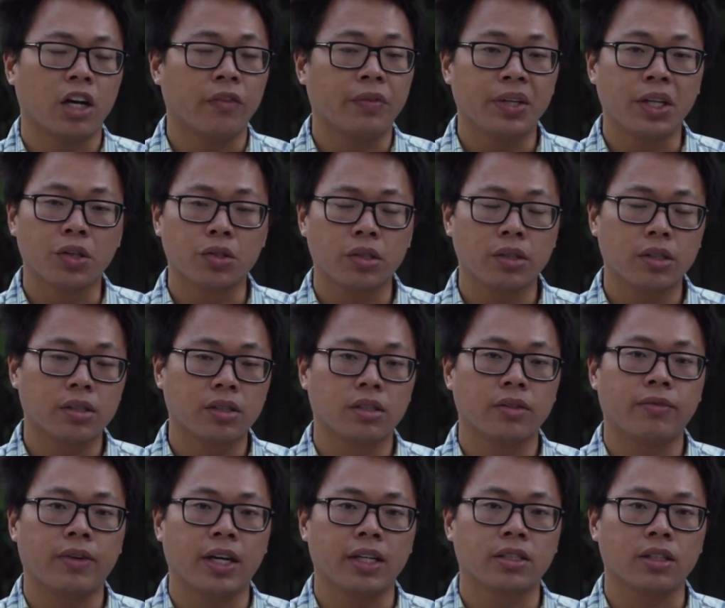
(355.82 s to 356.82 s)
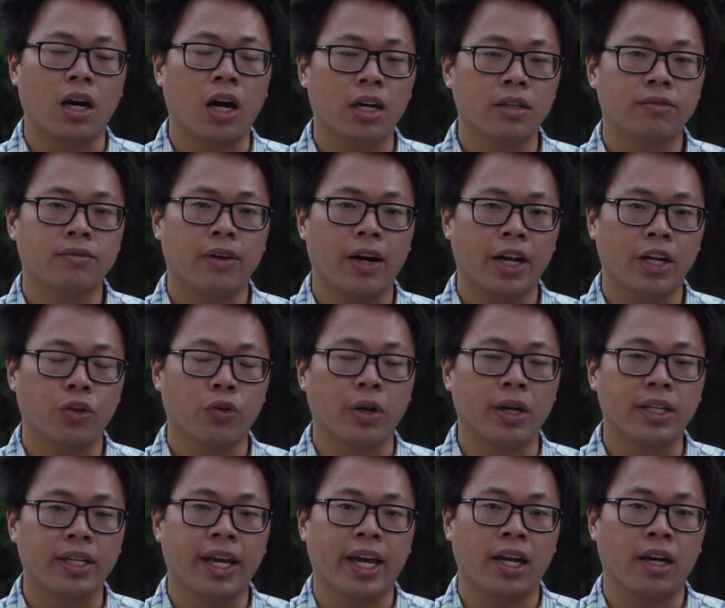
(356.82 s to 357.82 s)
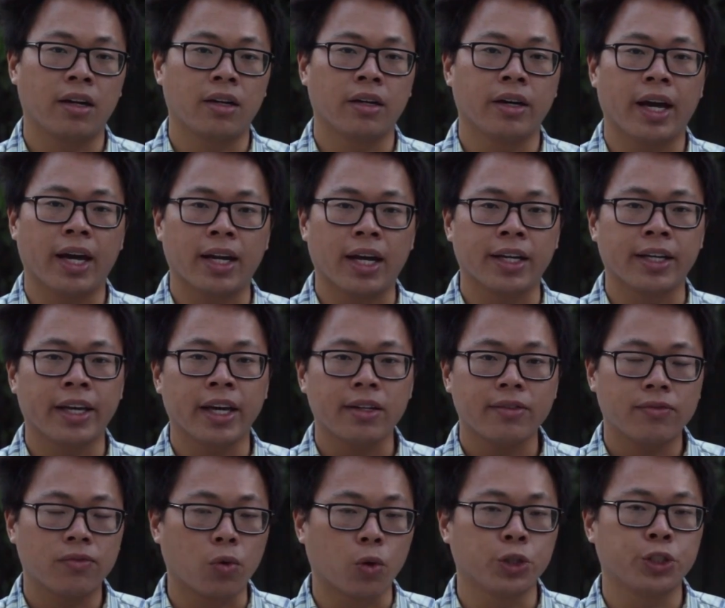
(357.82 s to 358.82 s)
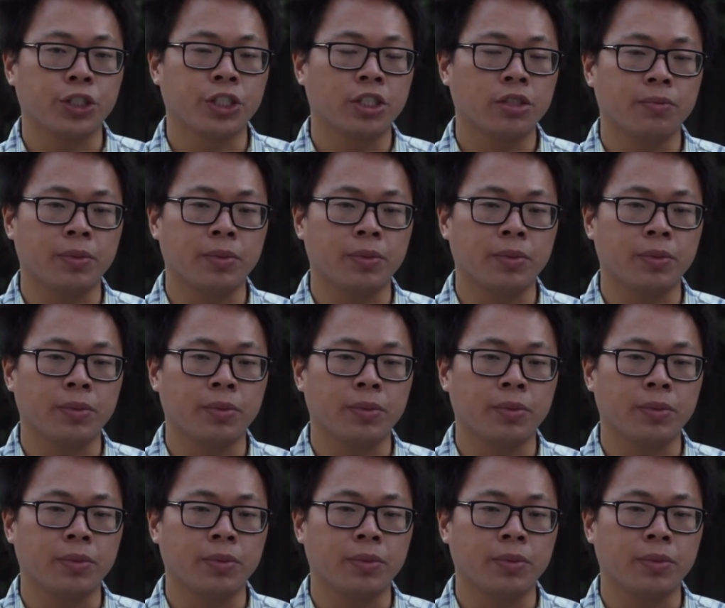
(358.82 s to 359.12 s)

I've been using this device on Fido in Canada, and I get 4G